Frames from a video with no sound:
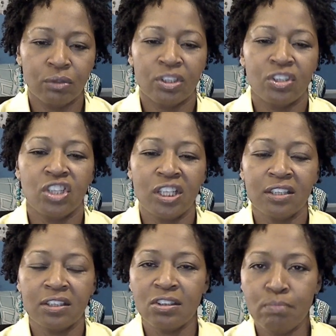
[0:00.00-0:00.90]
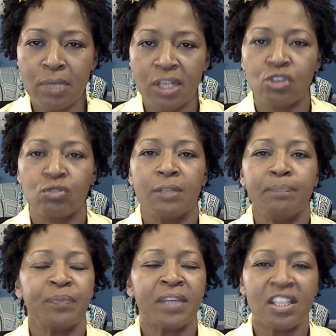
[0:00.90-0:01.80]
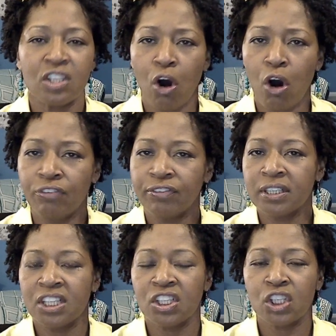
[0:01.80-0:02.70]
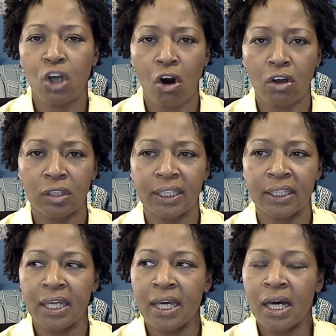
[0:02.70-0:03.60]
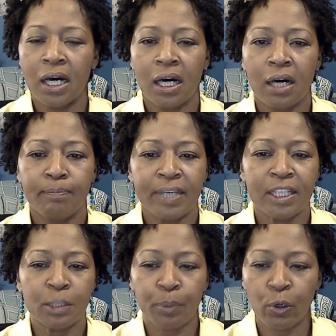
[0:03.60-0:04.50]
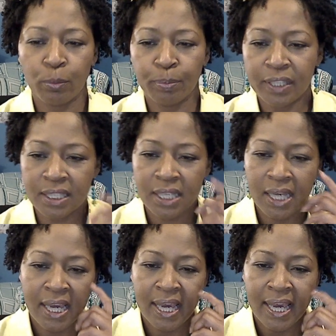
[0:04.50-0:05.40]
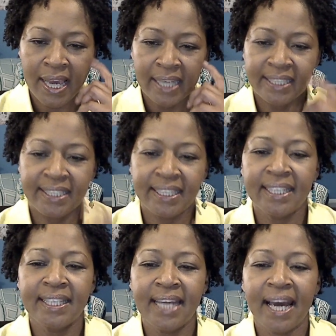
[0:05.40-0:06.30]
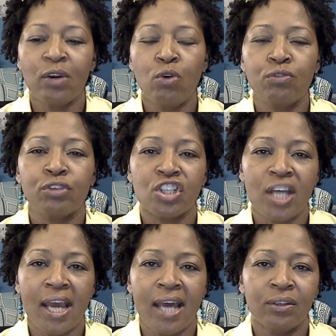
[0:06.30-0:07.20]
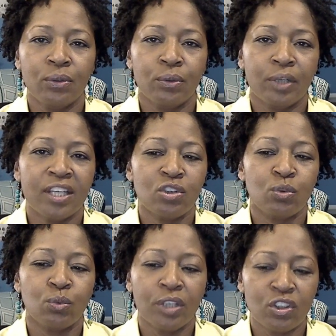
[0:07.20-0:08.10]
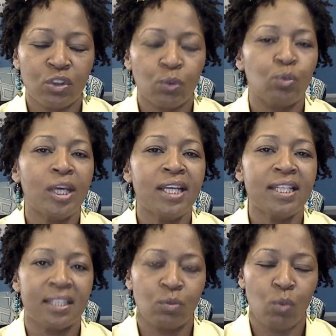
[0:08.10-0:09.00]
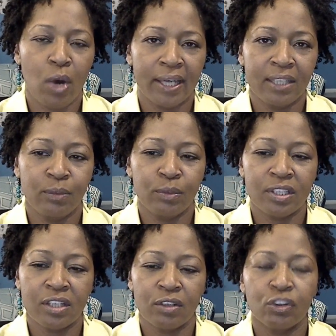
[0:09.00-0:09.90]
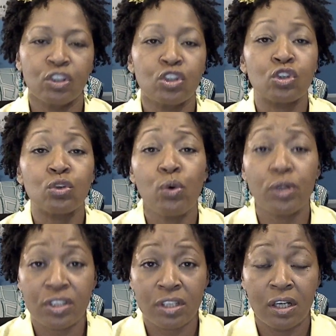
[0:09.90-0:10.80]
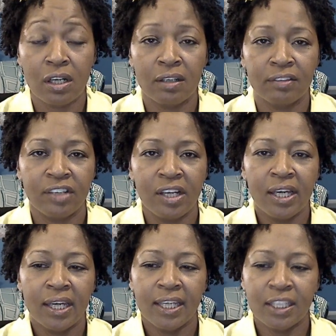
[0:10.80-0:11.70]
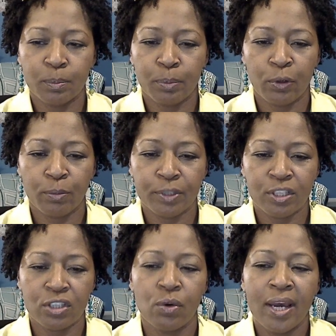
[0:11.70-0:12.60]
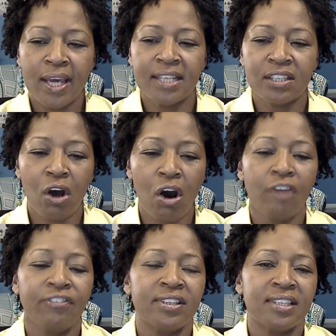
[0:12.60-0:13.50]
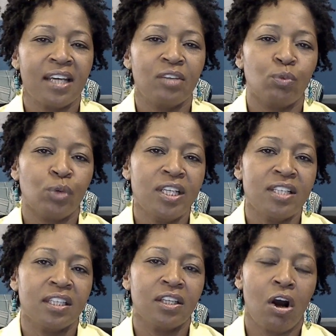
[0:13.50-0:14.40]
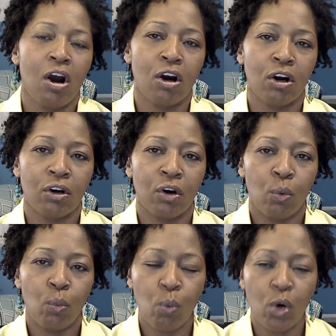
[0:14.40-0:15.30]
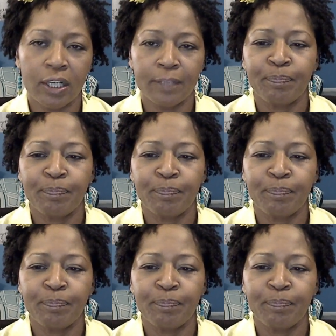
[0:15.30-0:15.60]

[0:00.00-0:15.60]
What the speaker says: is Jesus' ministry, his office, his calling, his purpose did not overshadow the reason why he was here, the source of his purpose. So his office and reason are one.